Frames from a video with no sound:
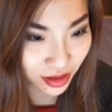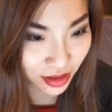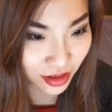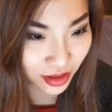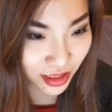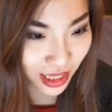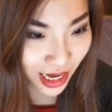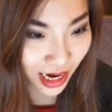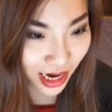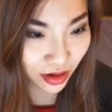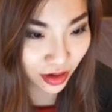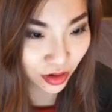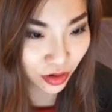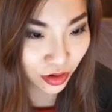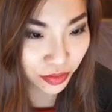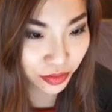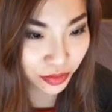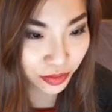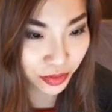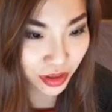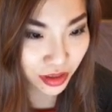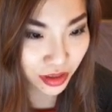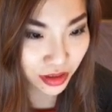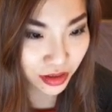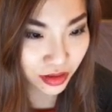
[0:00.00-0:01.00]
Tak lom
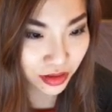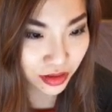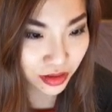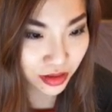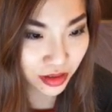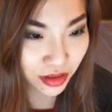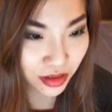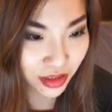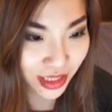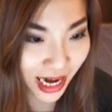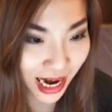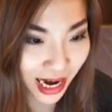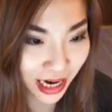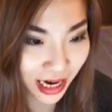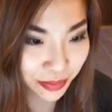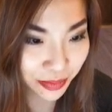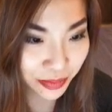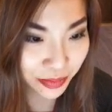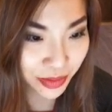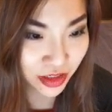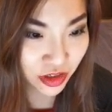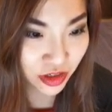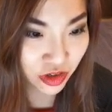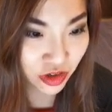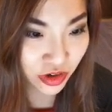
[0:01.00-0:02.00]
means tak
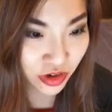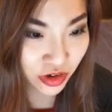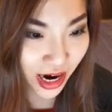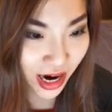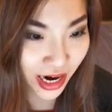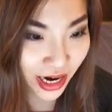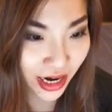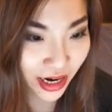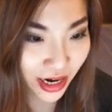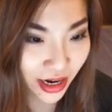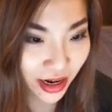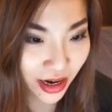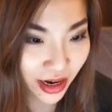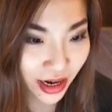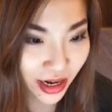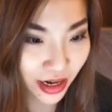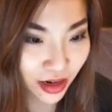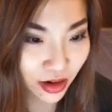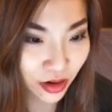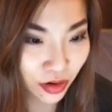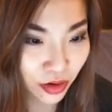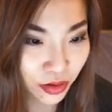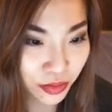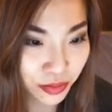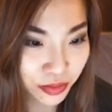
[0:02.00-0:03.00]
means dry,
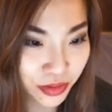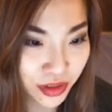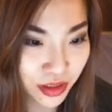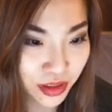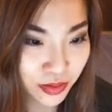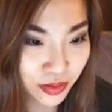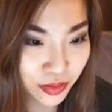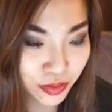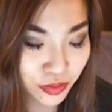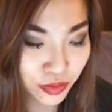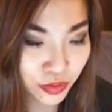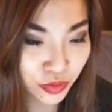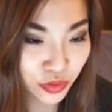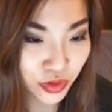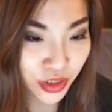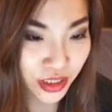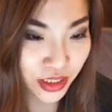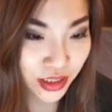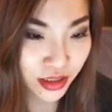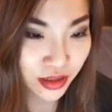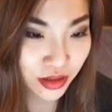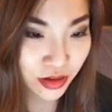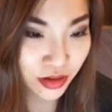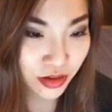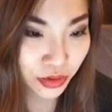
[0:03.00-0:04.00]
and lom means
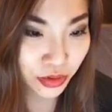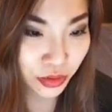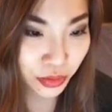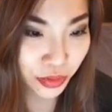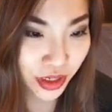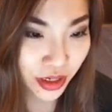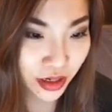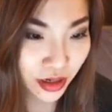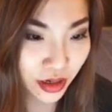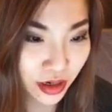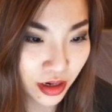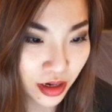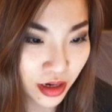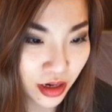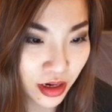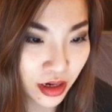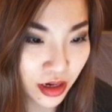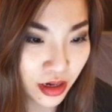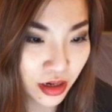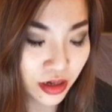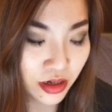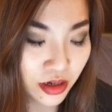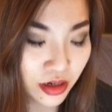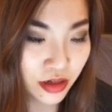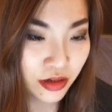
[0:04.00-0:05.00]
breeze or
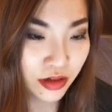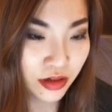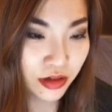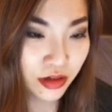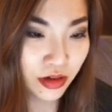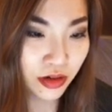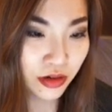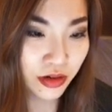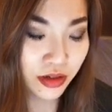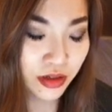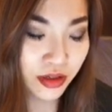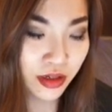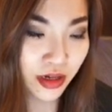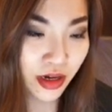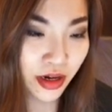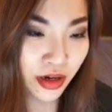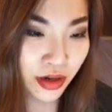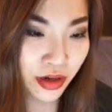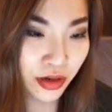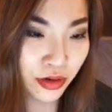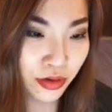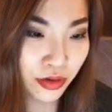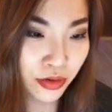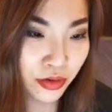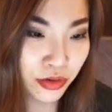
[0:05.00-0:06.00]
wind.So it's like
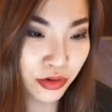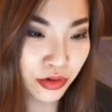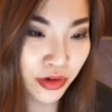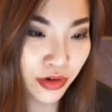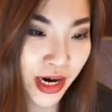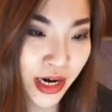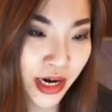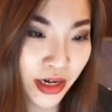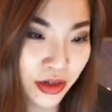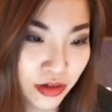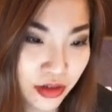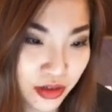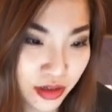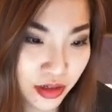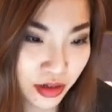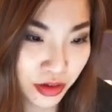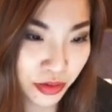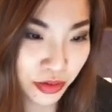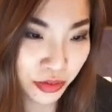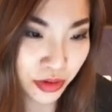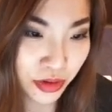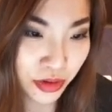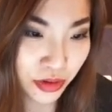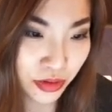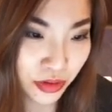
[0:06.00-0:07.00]
you dry yourself
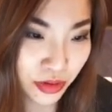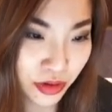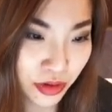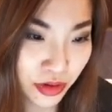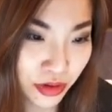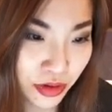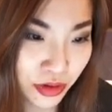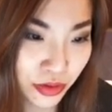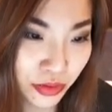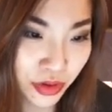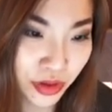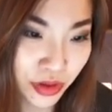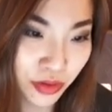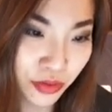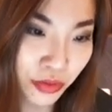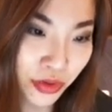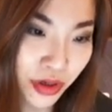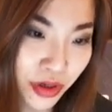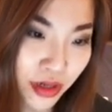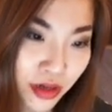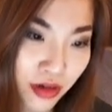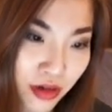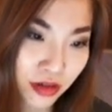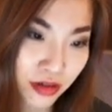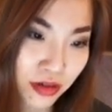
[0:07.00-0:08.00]
with
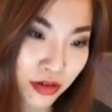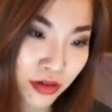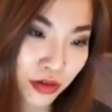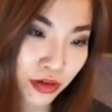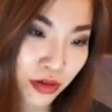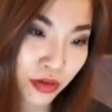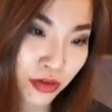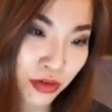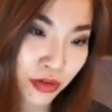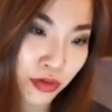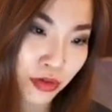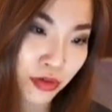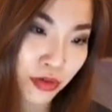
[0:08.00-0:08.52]
wind. So you